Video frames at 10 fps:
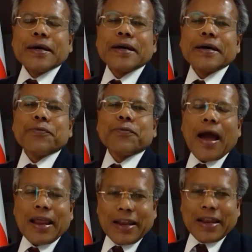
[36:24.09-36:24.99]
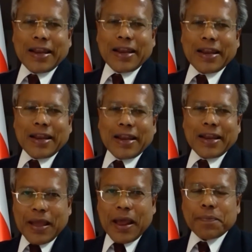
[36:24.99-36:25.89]
uh, violated
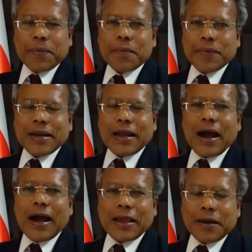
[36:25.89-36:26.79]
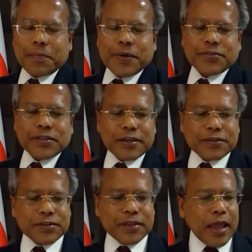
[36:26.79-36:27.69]
and people are in
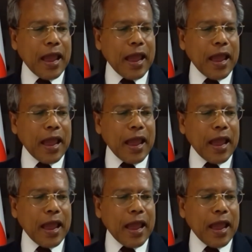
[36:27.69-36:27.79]
prisons